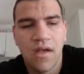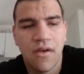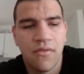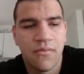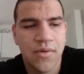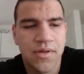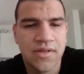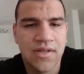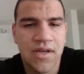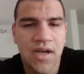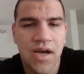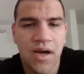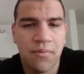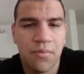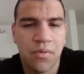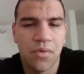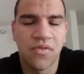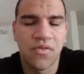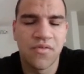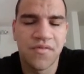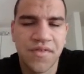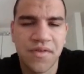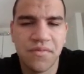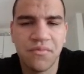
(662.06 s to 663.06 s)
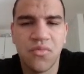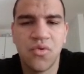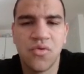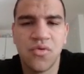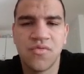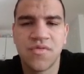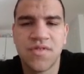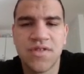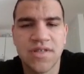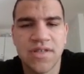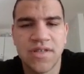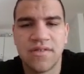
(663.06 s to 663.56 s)
with couple of the
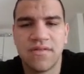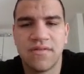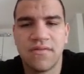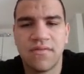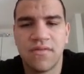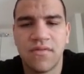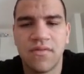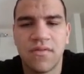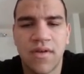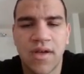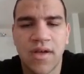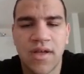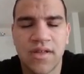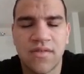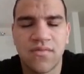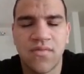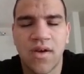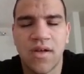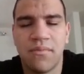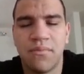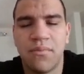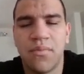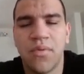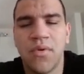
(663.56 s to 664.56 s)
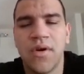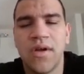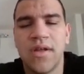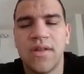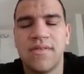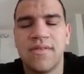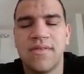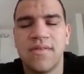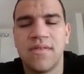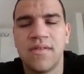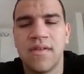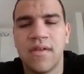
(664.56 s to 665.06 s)
moves in at one
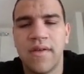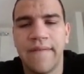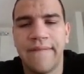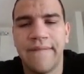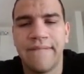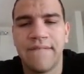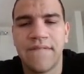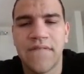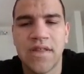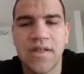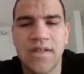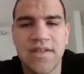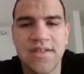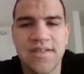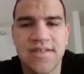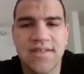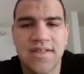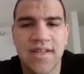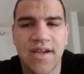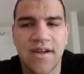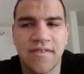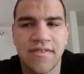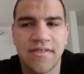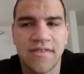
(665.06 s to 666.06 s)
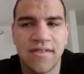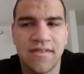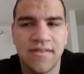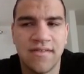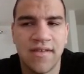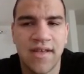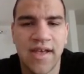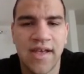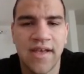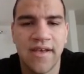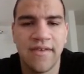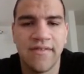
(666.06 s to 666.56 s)
point, he started
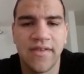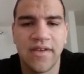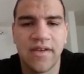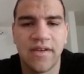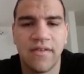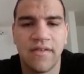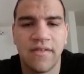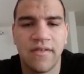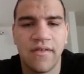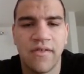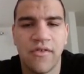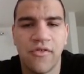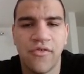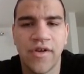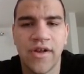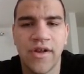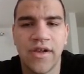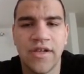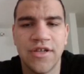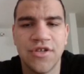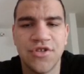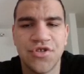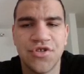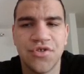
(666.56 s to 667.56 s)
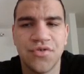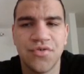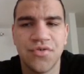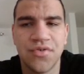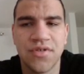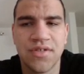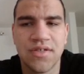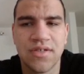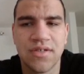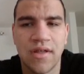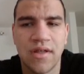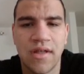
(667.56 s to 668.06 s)
having real
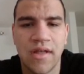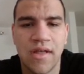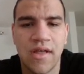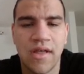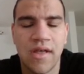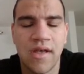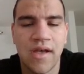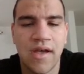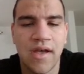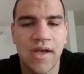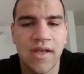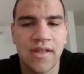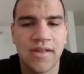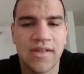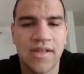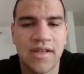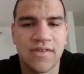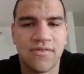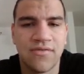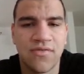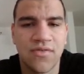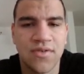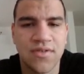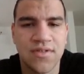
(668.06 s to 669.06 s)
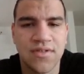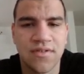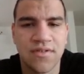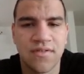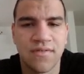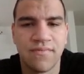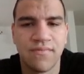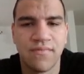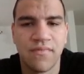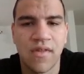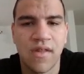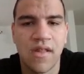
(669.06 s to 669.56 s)
issues, and that was a
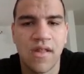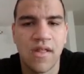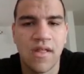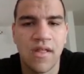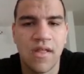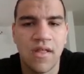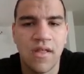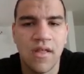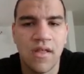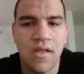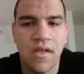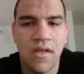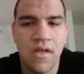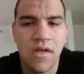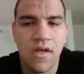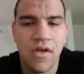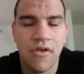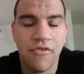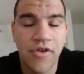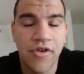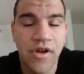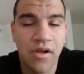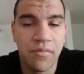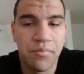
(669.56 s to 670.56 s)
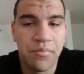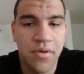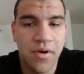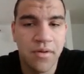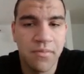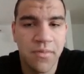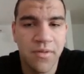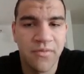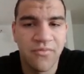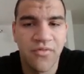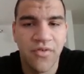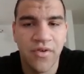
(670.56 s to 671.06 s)
real
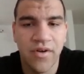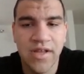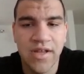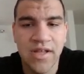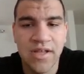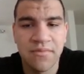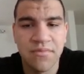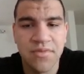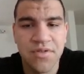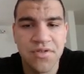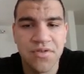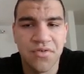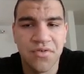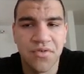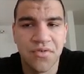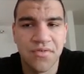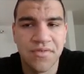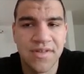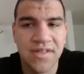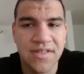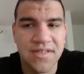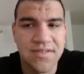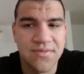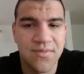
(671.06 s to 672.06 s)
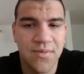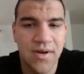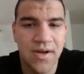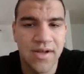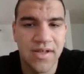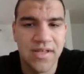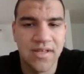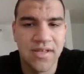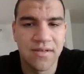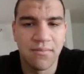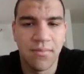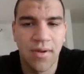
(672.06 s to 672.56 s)
problem for him. So that's why
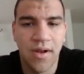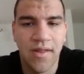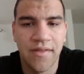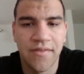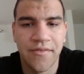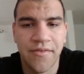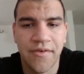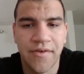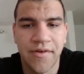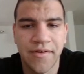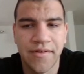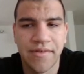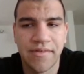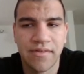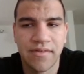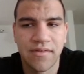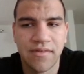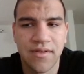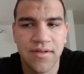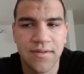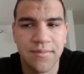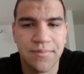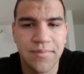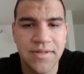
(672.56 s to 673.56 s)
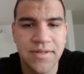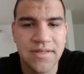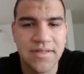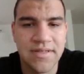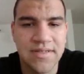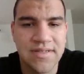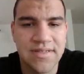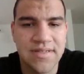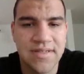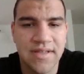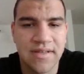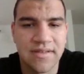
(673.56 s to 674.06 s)
he blundered the
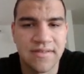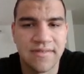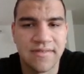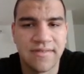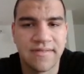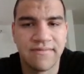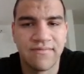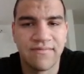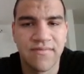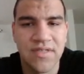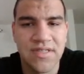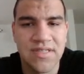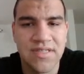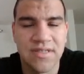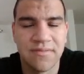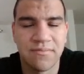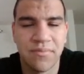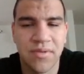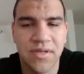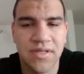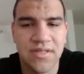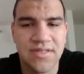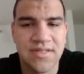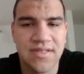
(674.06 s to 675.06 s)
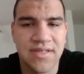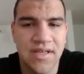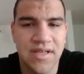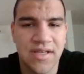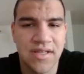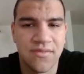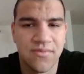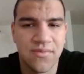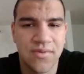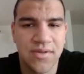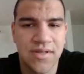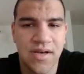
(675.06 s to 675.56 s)
piece and simply
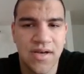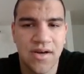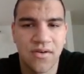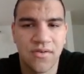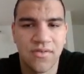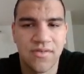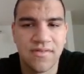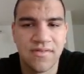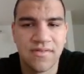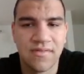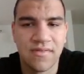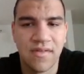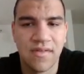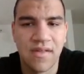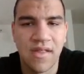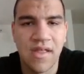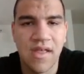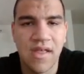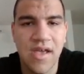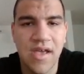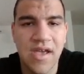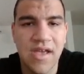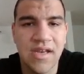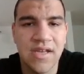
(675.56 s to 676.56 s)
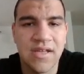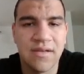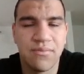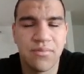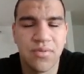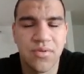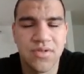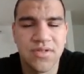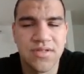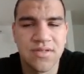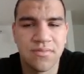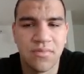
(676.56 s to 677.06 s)
stayed without any
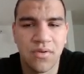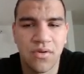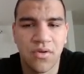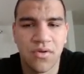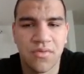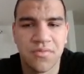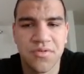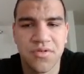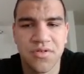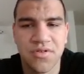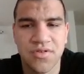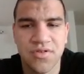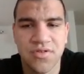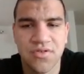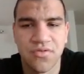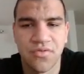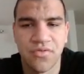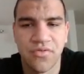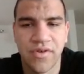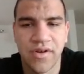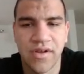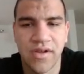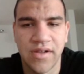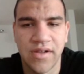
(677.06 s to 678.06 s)
possible options to